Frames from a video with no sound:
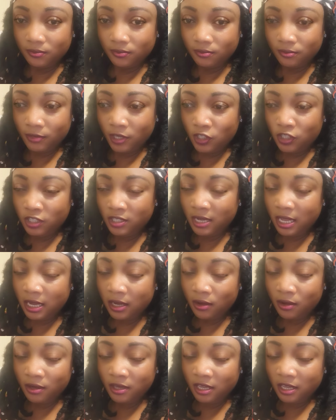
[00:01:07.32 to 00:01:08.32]
But just
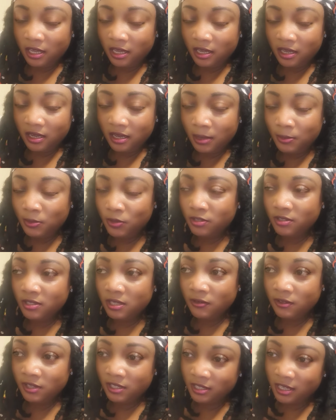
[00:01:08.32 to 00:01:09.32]
like, okay, let me just
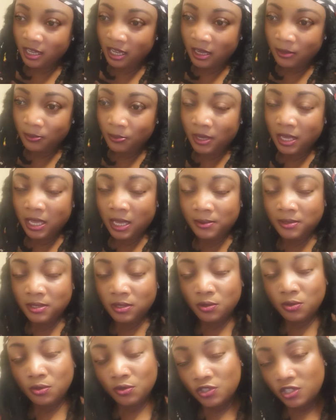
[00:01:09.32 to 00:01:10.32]
give you the time. Perhaps
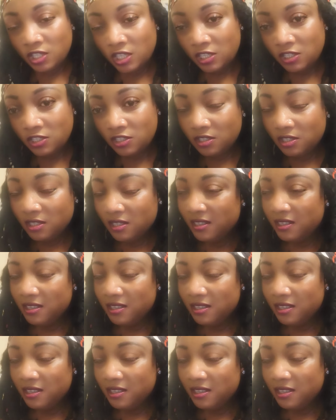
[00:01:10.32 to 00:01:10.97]
they're going to change.